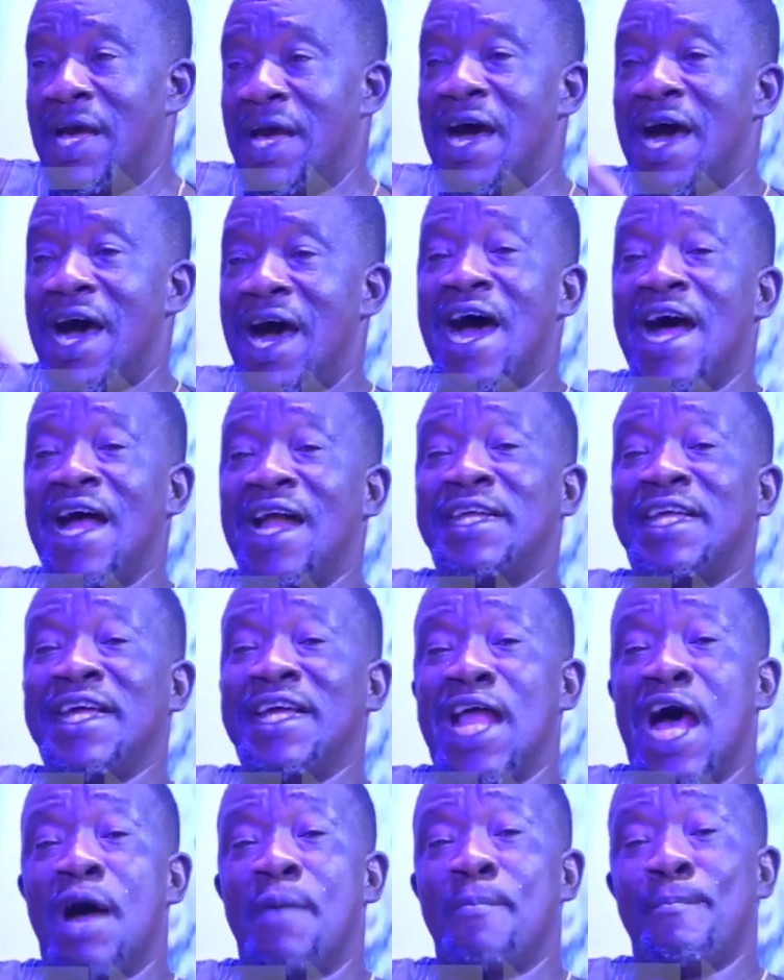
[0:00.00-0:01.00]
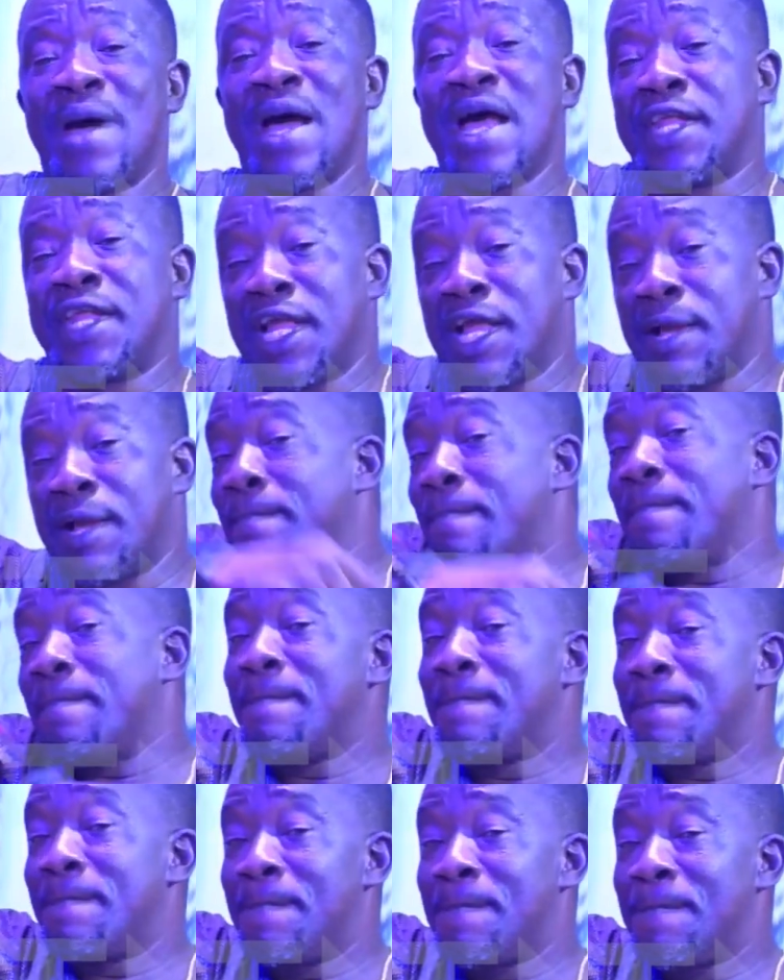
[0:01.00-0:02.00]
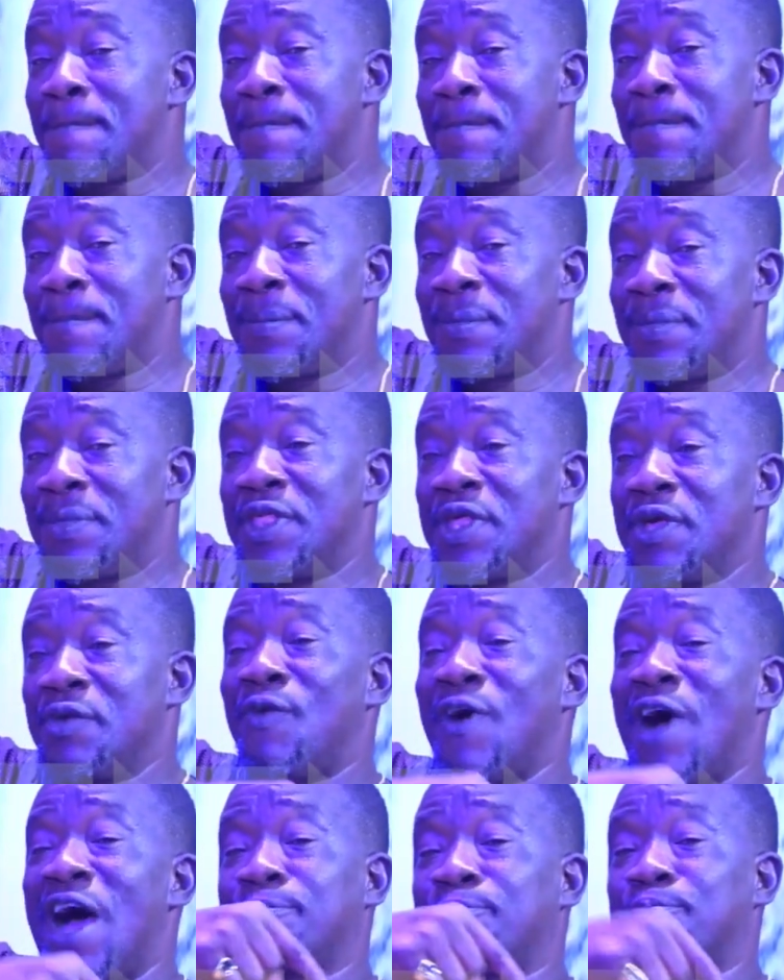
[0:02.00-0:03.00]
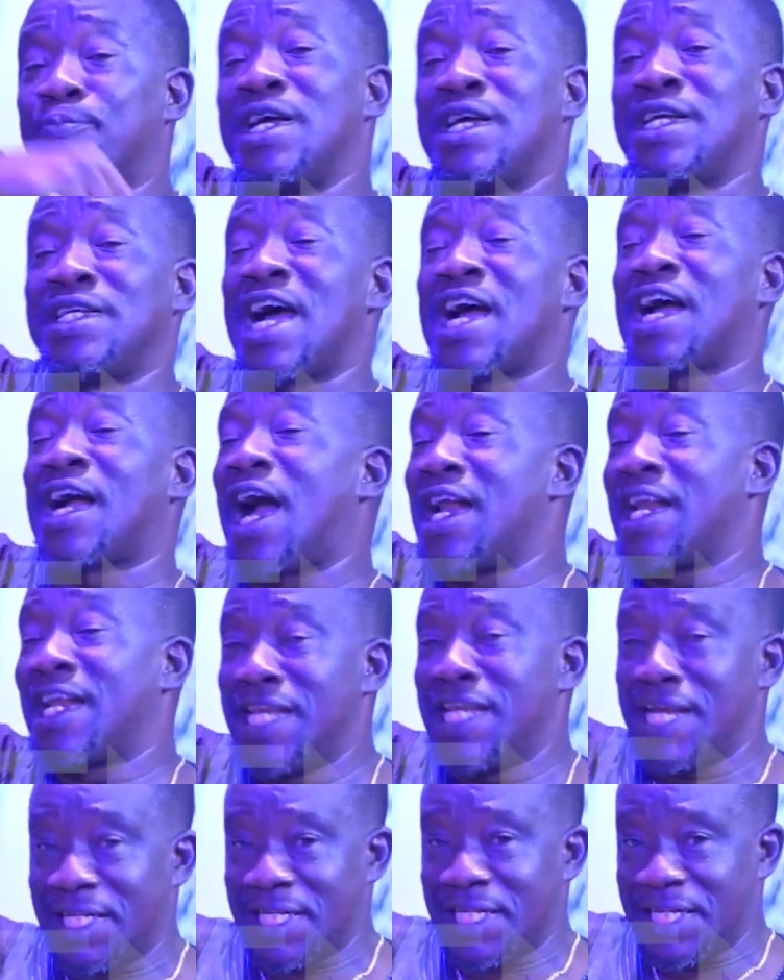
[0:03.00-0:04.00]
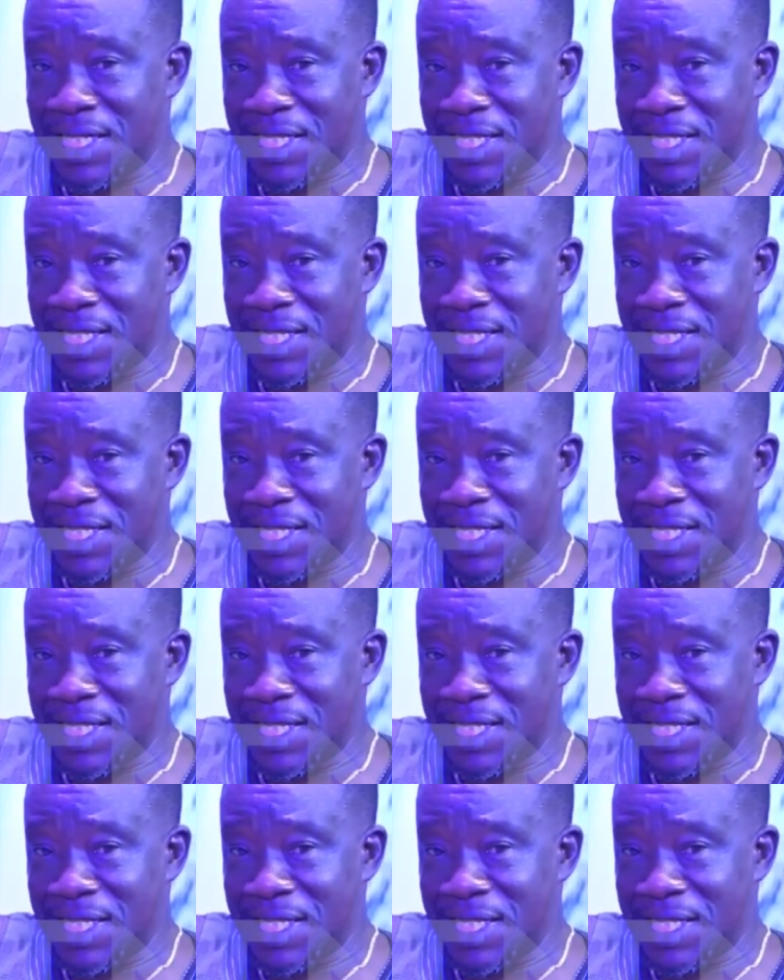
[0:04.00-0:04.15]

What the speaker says: and they now made him the vice presidential candidate.